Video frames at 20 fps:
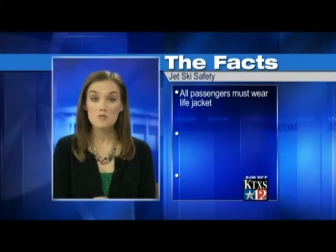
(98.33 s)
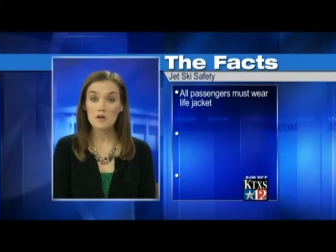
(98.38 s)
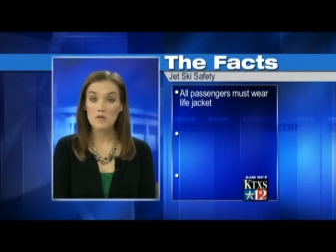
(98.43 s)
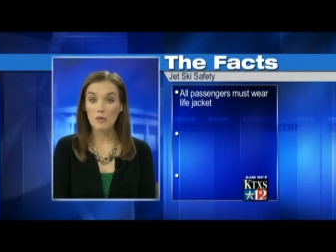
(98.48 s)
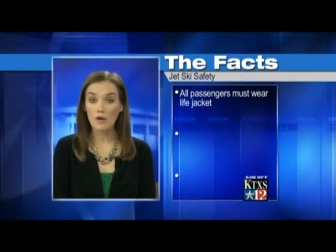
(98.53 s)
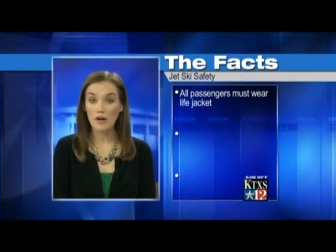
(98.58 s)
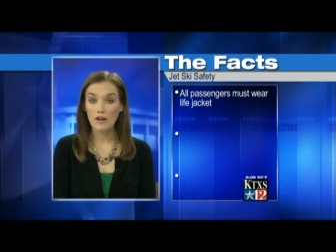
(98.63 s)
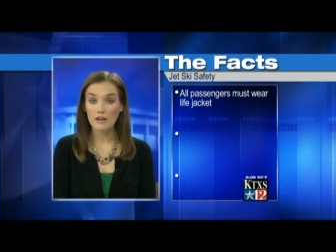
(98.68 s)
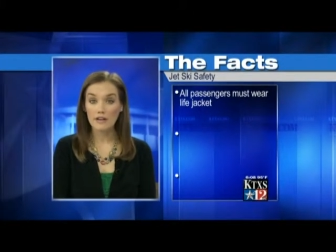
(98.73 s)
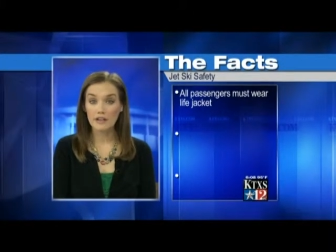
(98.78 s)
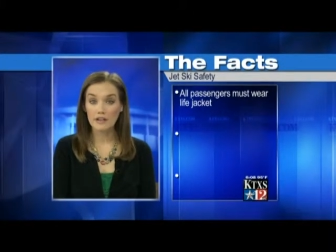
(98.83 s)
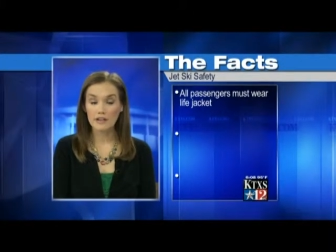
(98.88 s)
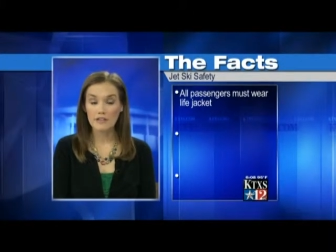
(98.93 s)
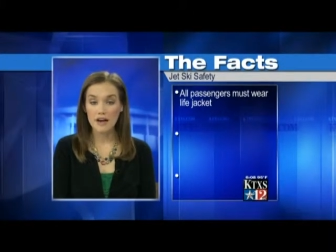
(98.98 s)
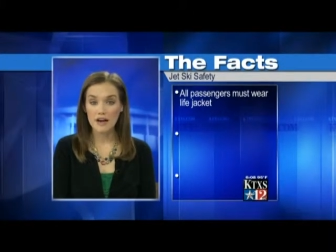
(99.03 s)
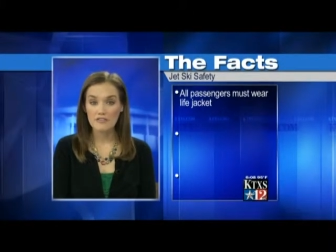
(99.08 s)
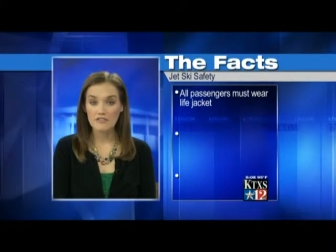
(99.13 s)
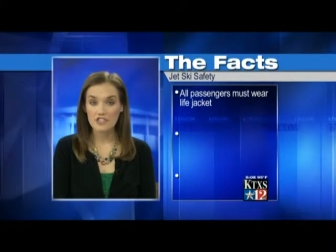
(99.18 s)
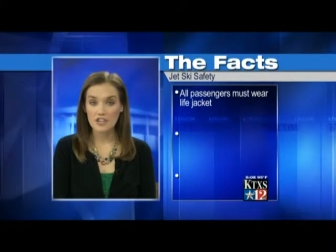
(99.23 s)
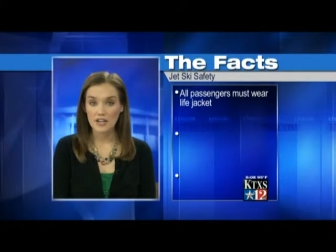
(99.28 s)
be wearing a
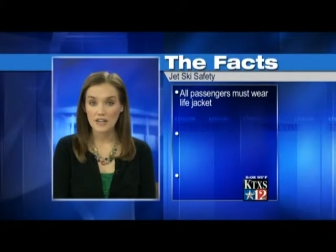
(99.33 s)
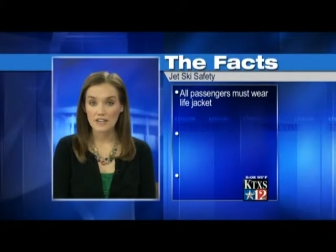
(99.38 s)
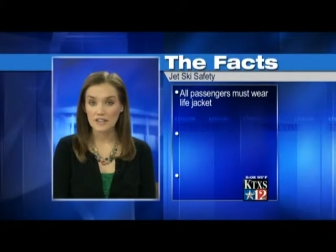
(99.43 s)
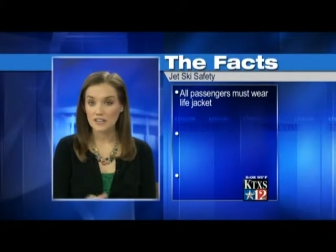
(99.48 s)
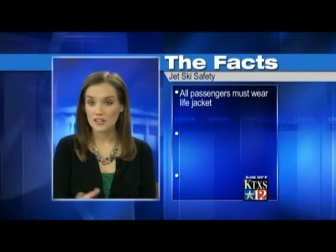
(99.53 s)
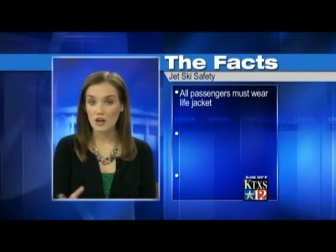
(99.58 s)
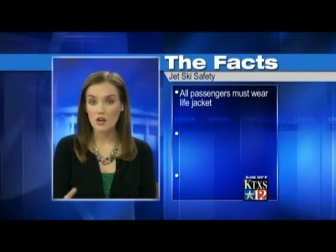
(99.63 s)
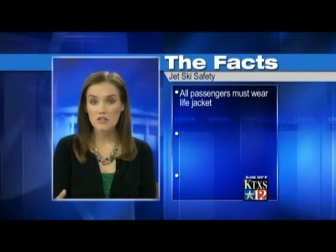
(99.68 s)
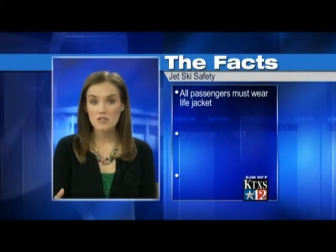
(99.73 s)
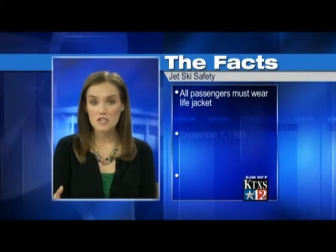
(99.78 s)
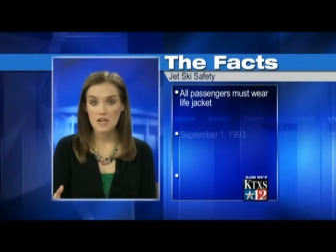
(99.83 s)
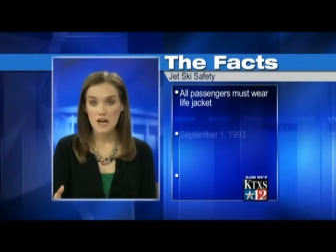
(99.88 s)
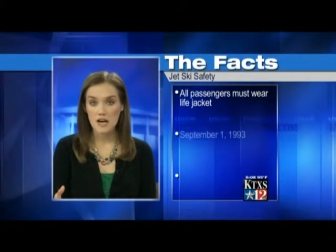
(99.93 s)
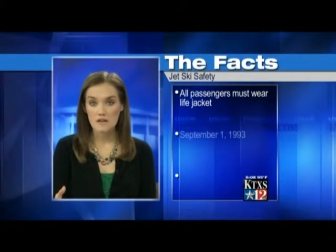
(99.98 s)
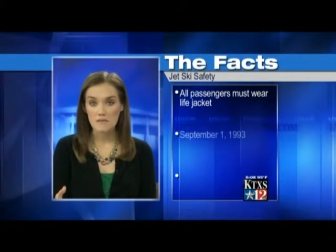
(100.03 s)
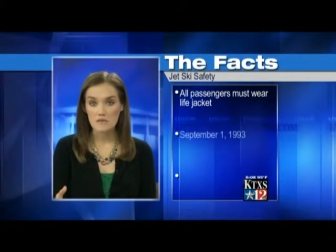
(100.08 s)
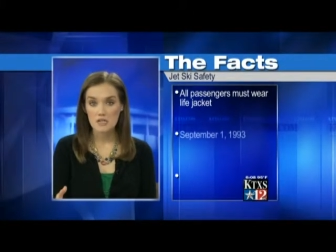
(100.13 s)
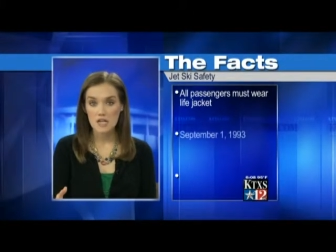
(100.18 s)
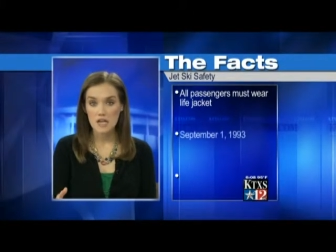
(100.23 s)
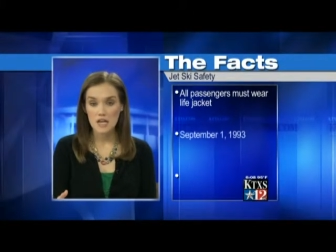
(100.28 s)
life jacket at all
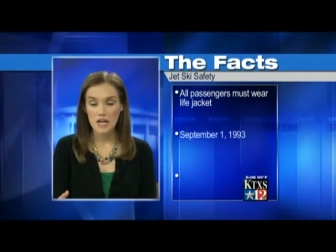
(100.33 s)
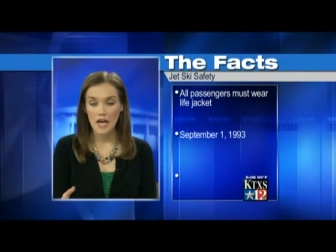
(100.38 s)
times.